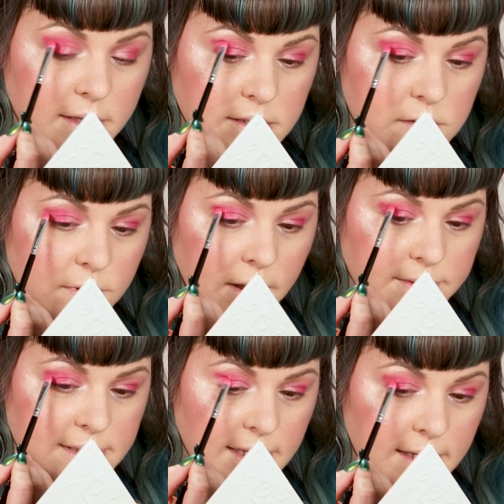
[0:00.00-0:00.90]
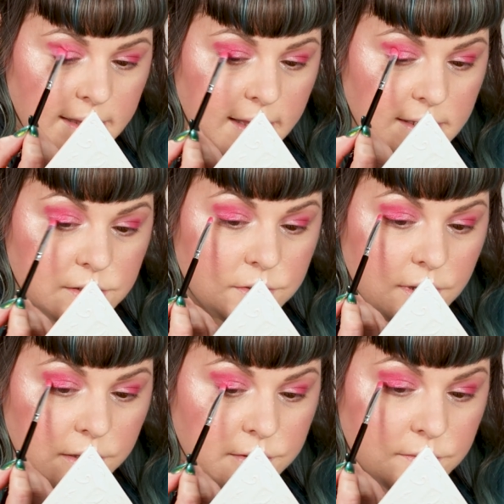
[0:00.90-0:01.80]
This is what I was thinking, that these two
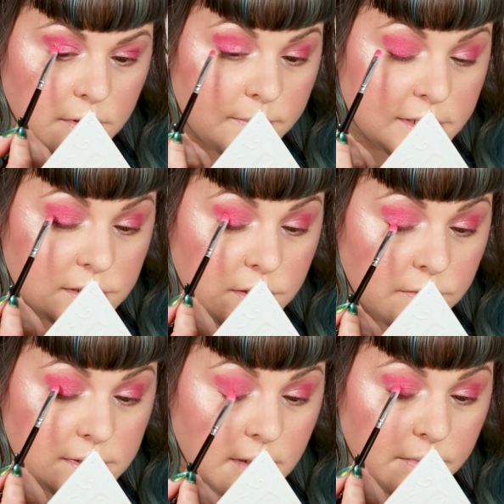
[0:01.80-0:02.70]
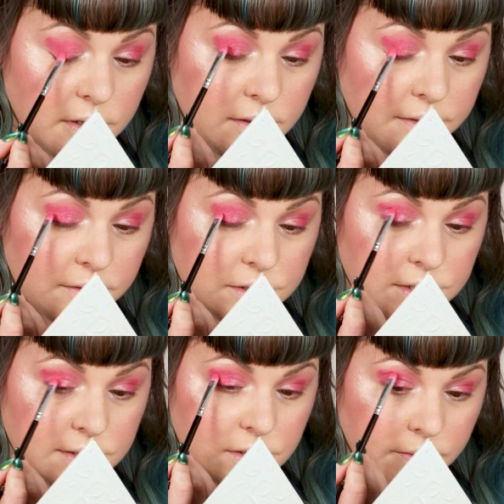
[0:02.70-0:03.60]
colors were going to be so similar that they're
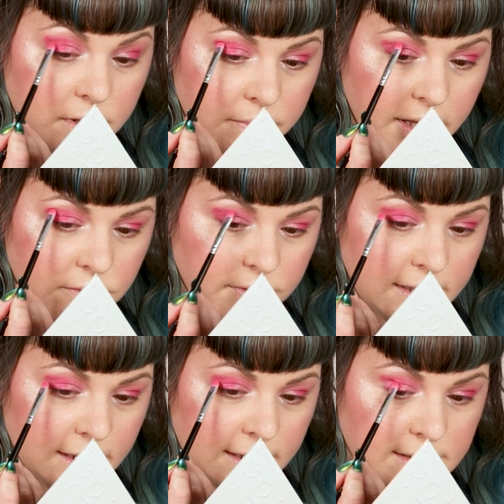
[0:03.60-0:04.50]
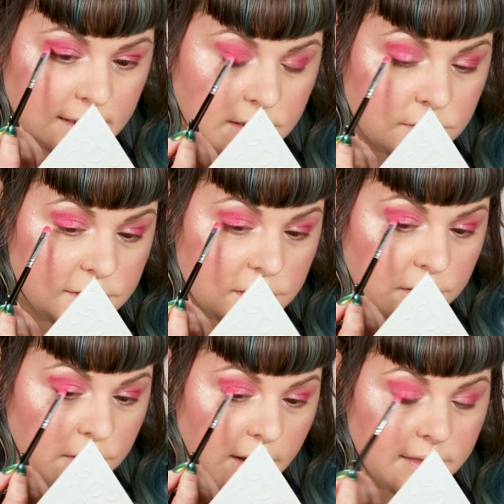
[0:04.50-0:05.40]
just going to blend really nicely into each
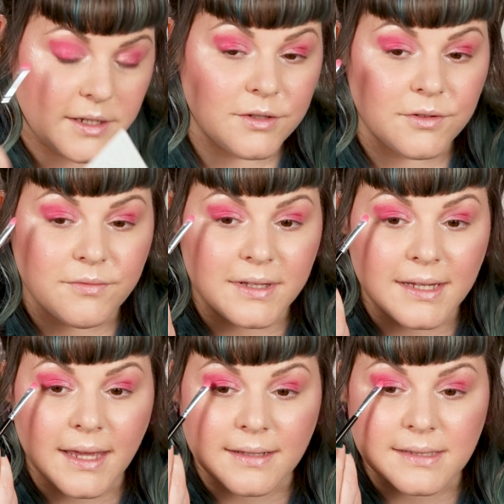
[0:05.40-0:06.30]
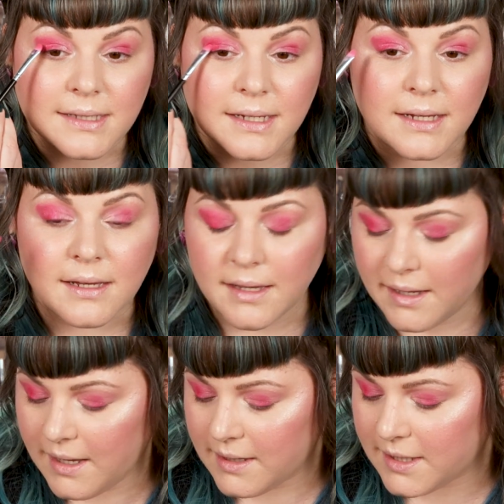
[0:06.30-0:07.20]
other, and they do. You really can't see
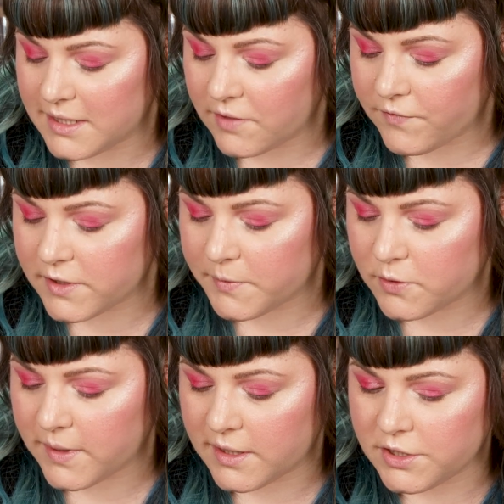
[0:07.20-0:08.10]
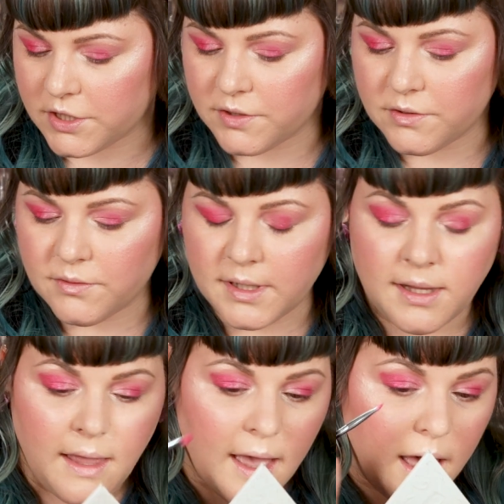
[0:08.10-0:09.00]
the difference between the two.
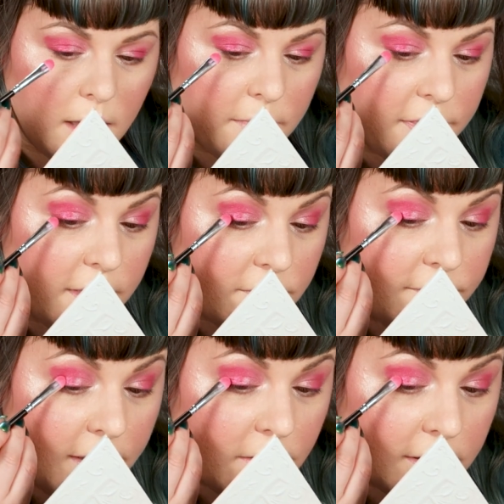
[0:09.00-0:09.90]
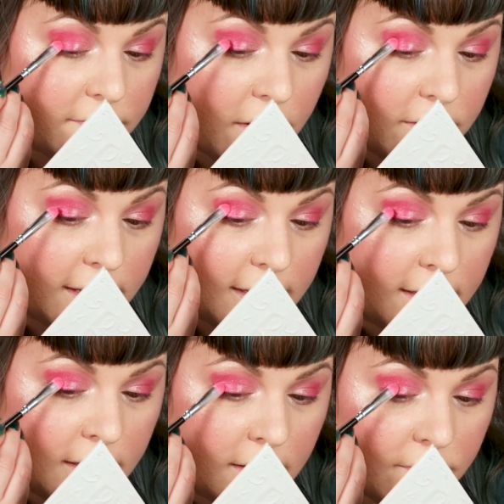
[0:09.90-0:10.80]
They're very,
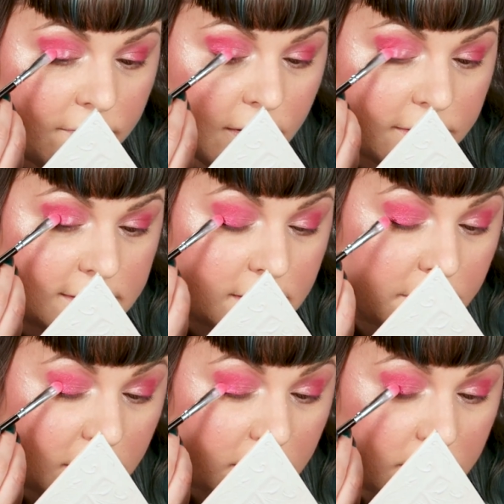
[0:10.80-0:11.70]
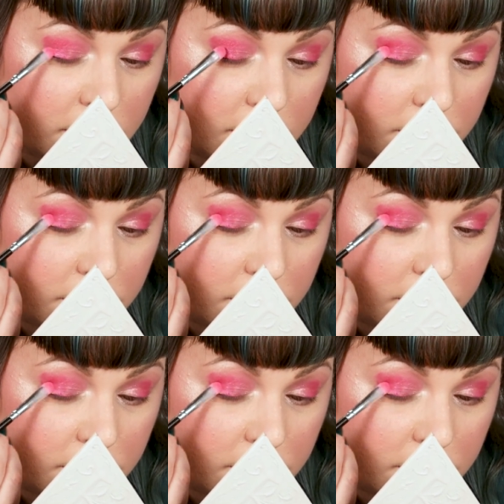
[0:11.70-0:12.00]
very, very similar.